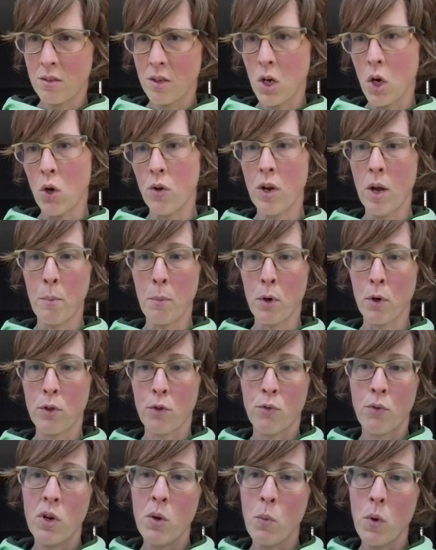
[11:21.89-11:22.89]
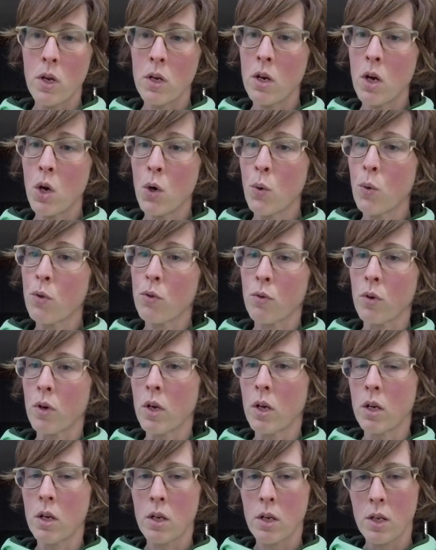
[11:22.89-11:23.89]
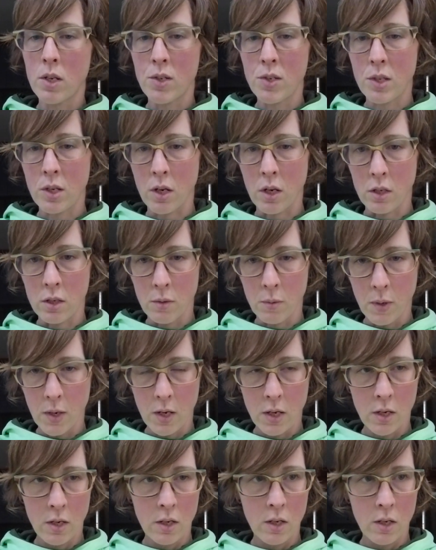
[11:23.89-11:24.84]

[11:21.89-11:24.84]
oh, number 3103 is the colorway.